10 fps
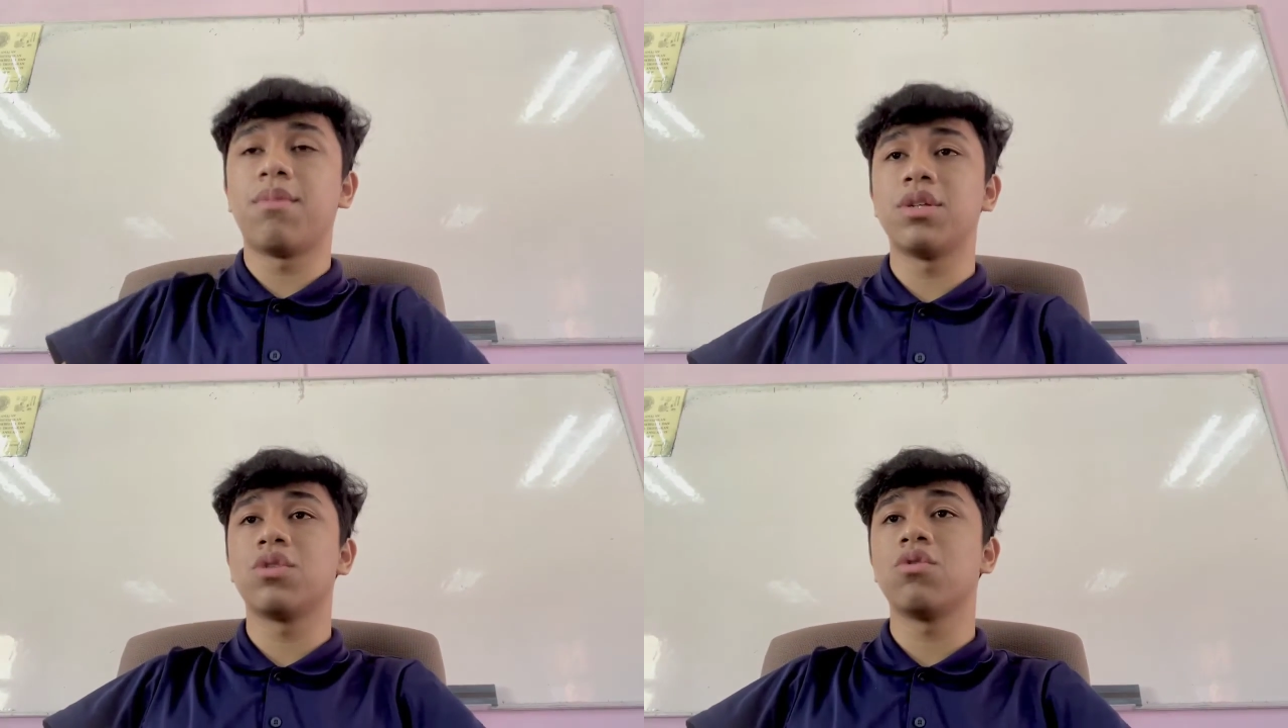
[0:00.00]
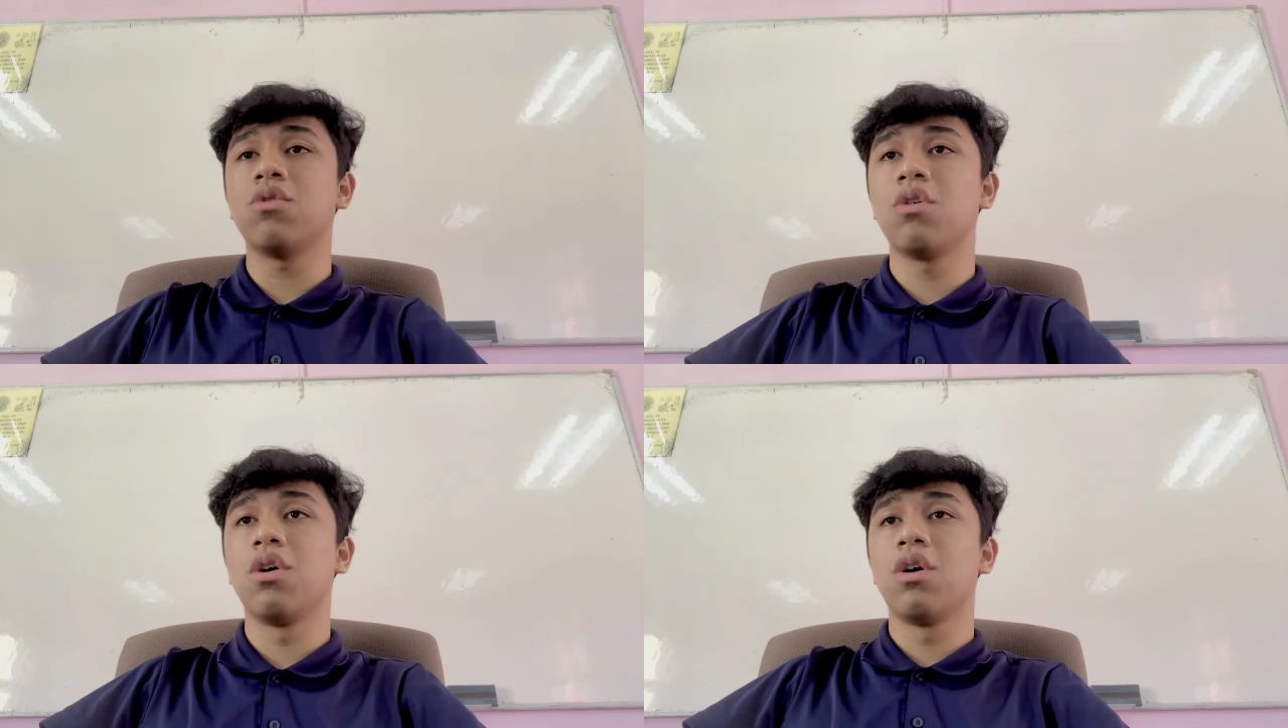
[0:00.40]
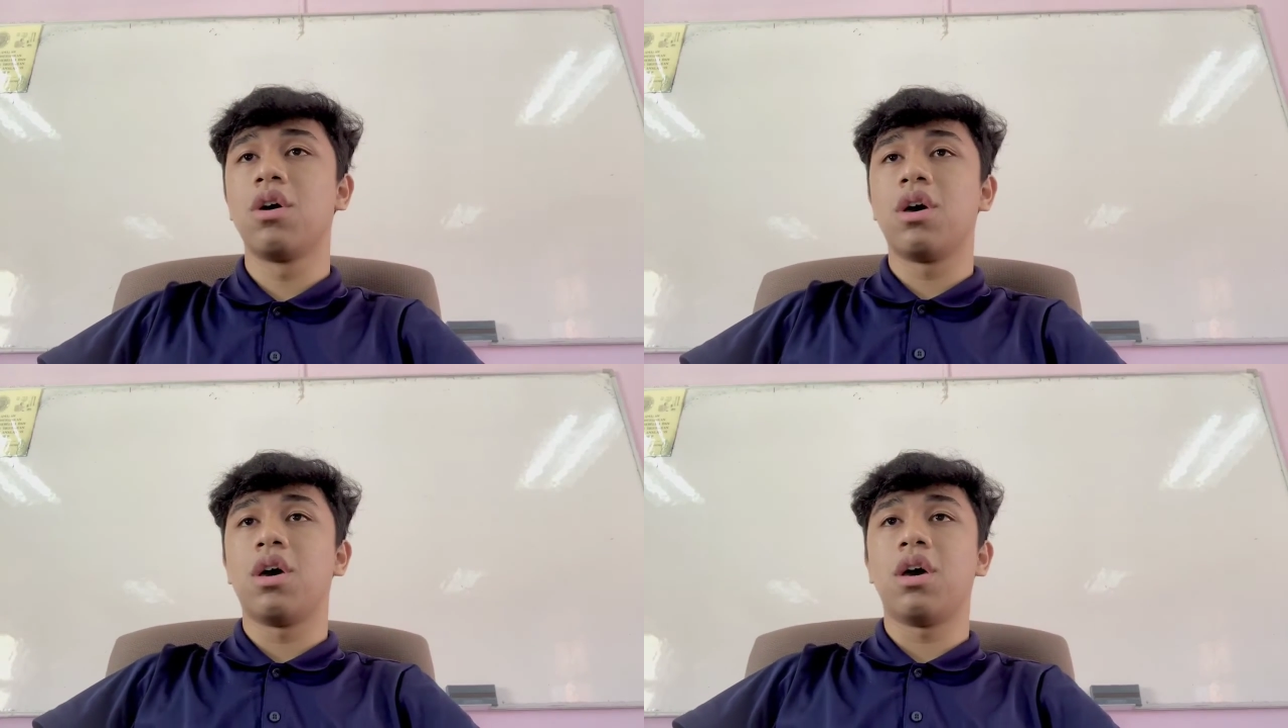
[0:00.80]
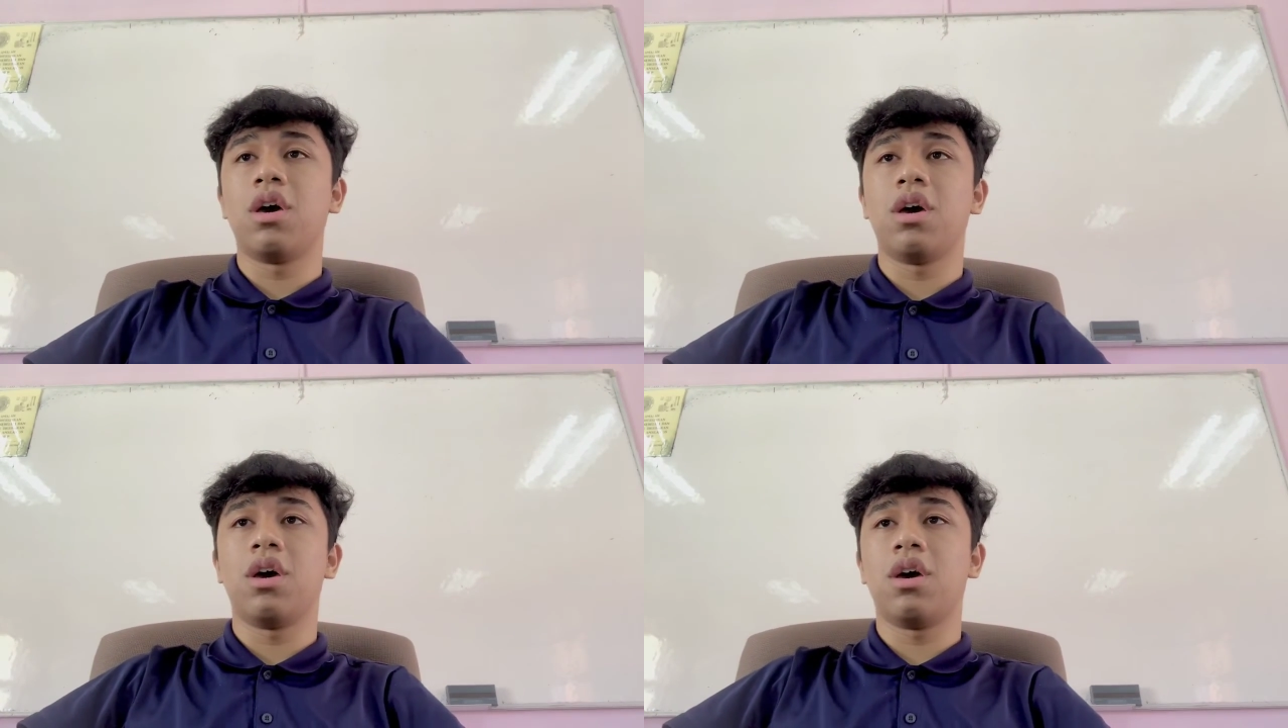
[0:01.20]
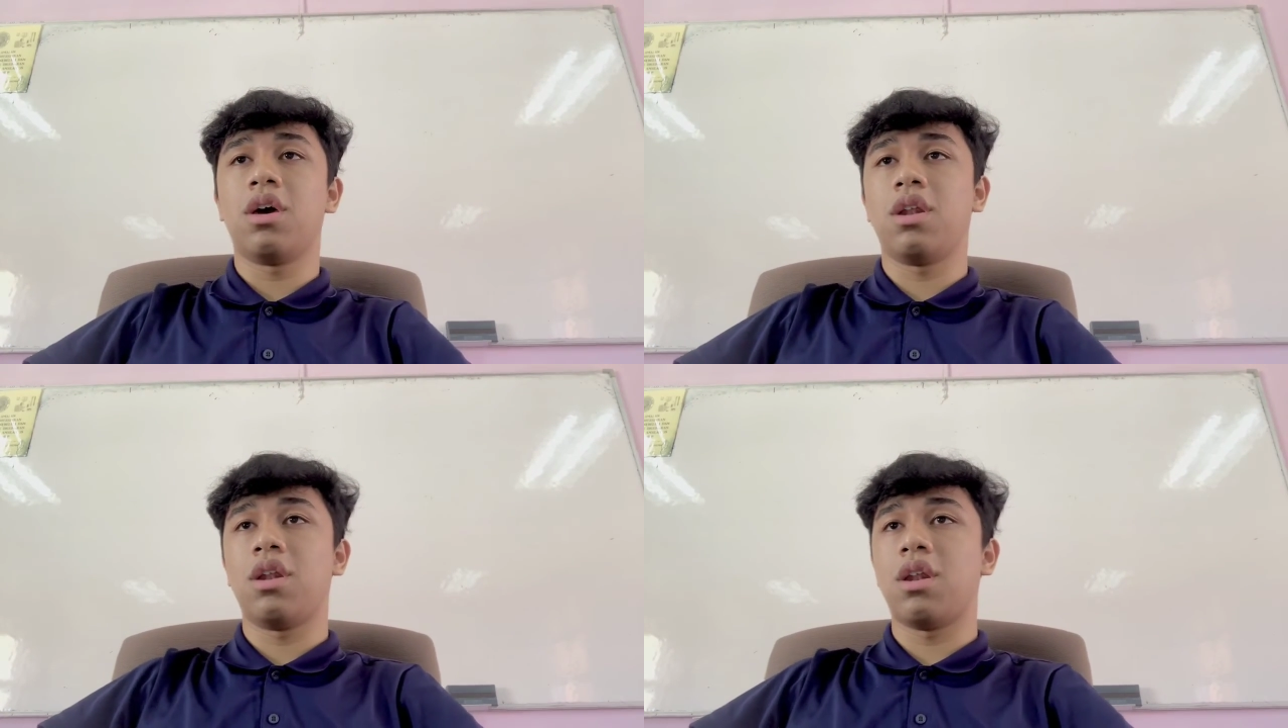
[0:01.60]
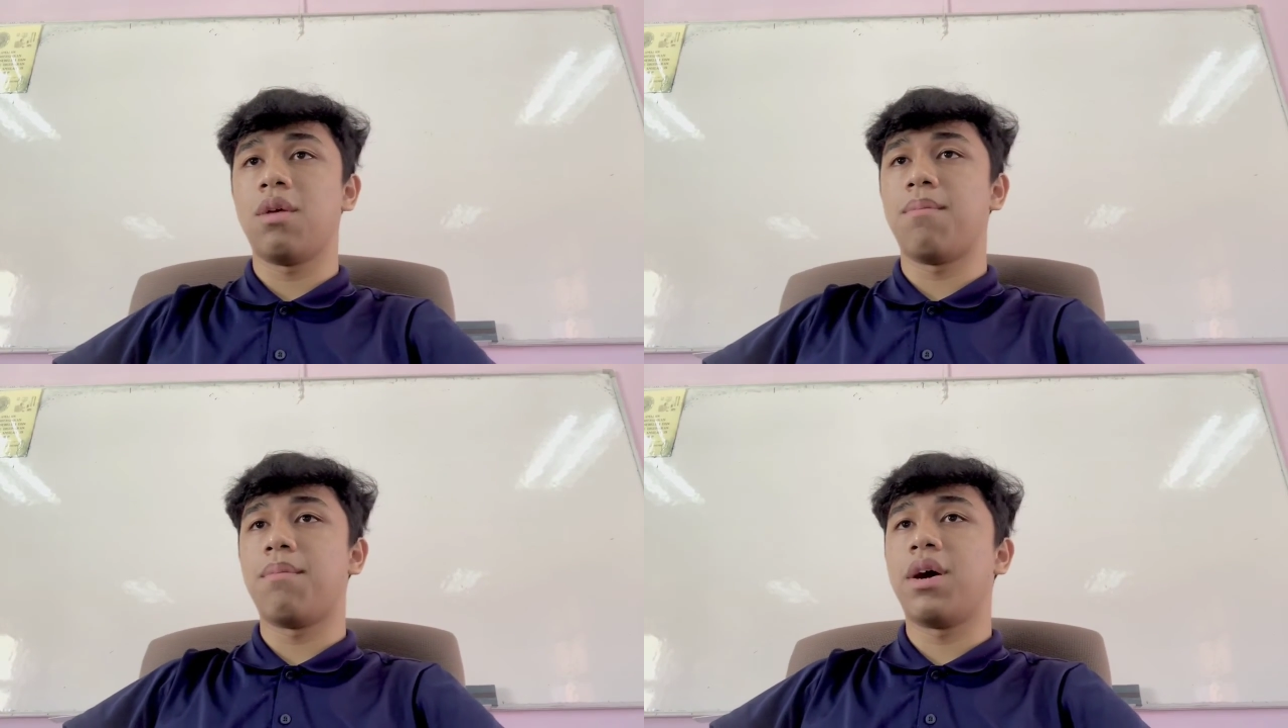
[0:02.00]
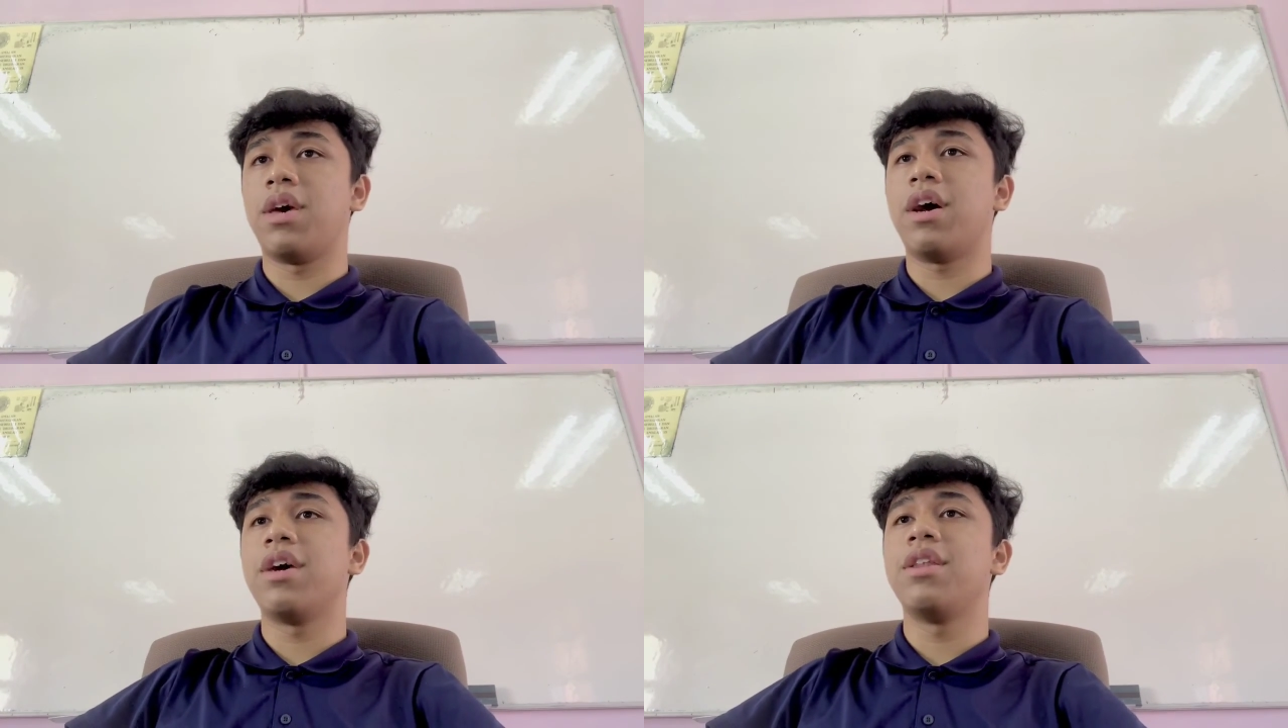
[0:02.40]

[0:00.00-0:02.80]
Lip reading: Mansur and my